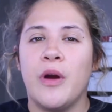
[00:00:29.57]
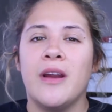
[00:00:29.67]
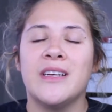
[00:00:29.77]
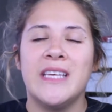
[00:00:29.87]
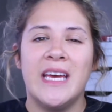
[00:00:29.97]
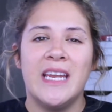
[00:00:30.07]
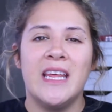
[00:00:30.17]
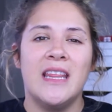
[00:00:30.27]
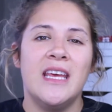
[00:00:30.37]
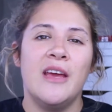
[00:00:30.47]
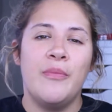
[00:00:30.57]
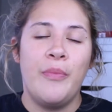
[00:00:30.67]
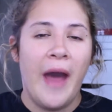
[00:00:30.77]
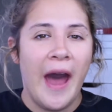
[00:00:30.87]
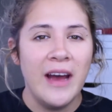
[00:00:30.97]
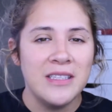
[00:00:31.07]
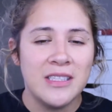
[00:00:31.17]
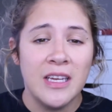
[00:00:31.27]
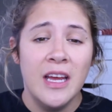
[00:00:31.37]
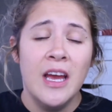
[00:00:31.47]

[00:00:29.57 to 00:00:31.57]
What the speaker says: products in the past,